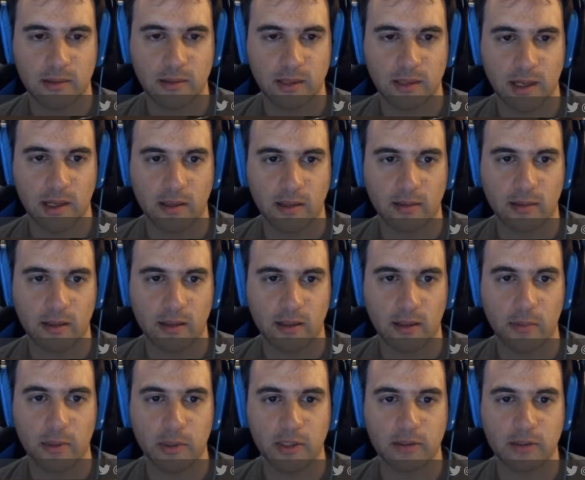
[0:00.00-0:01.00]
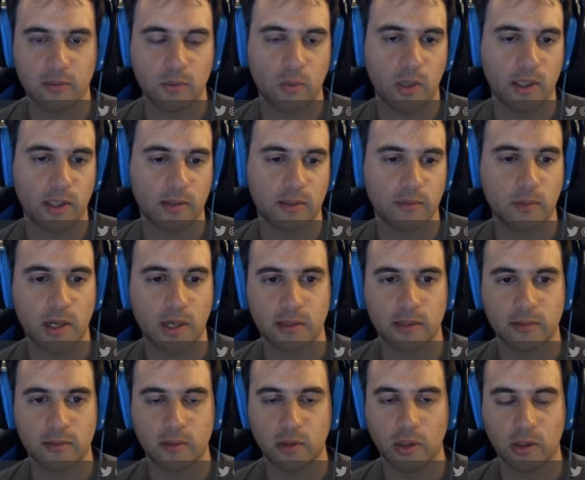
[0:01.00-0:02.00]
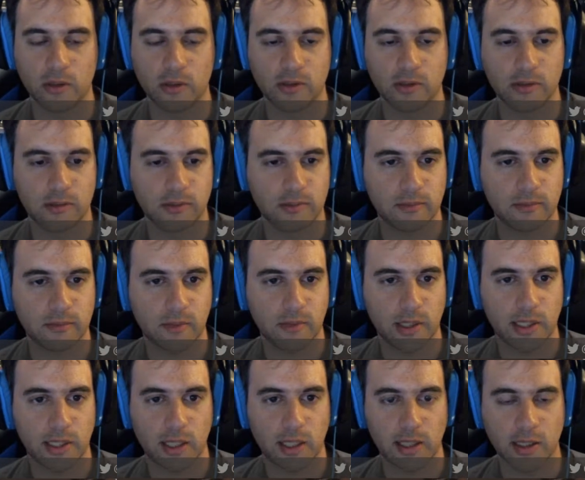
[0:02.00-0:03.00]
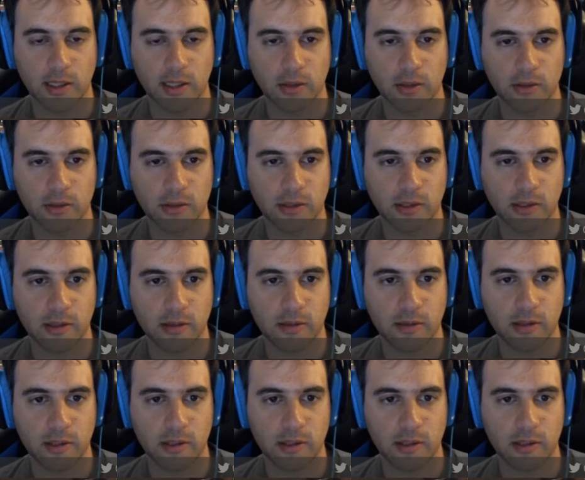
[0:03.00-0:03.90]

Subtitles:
yeah, I was quite lost, quite at a loss here.